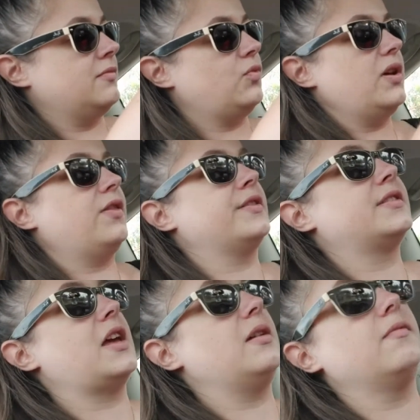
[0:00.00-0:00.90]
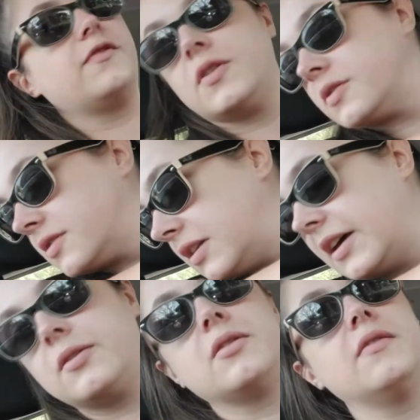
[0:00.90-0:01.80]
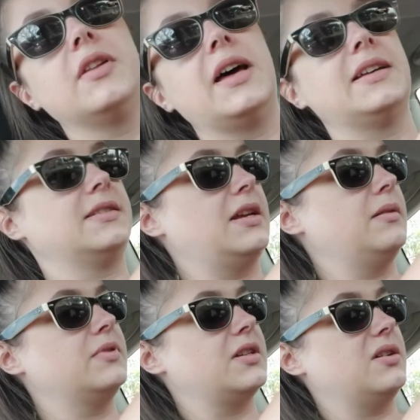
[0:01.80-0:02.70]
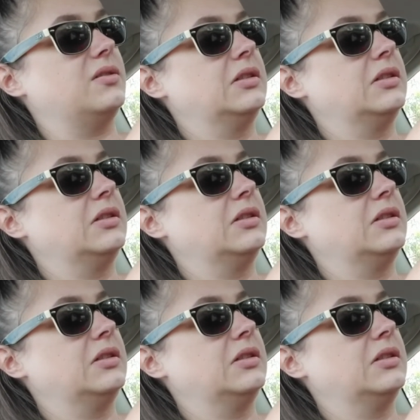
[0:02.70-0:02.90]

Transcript: with the same first letter of the last name. So